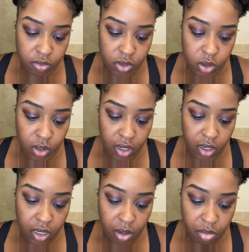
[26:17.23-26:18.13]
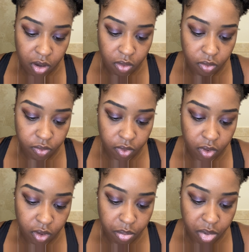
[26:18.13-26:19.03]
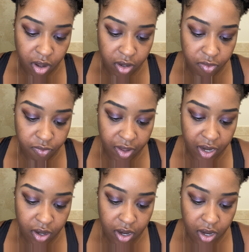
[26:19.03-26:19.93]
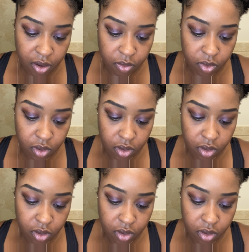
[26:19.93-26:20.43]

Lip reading: just trying to get my overall body fat down.